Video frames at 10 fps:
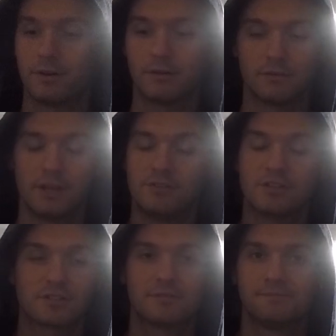know. It
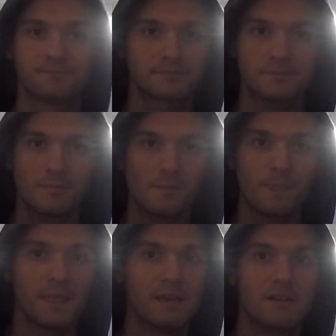just,
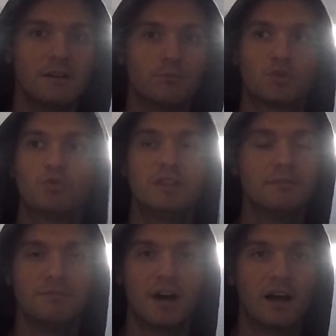between
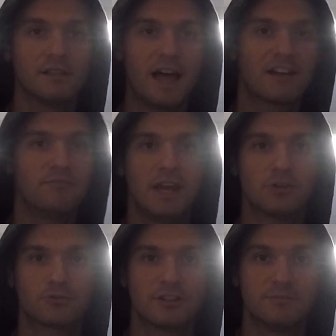the lack of
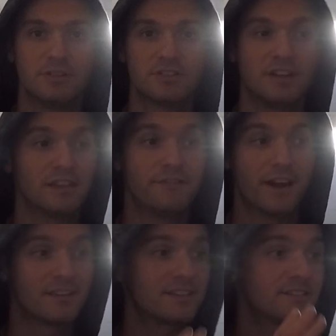manual transmission and the
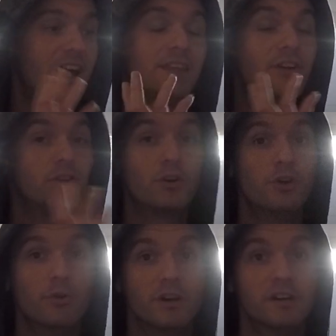fact that it's not even a
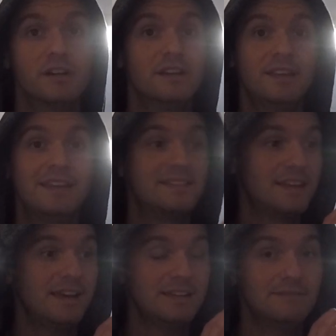Toyota, it's
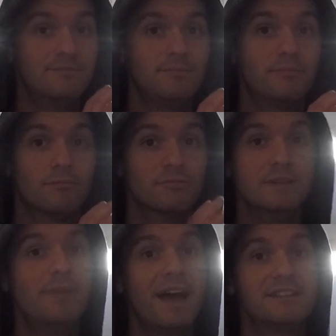a
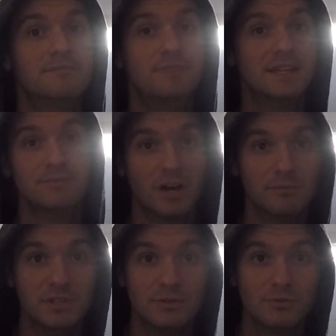rebadged
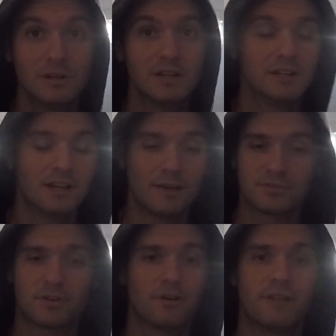BMW. I'm
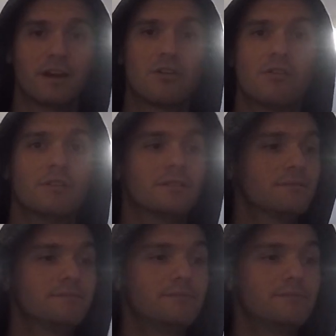sorry, that car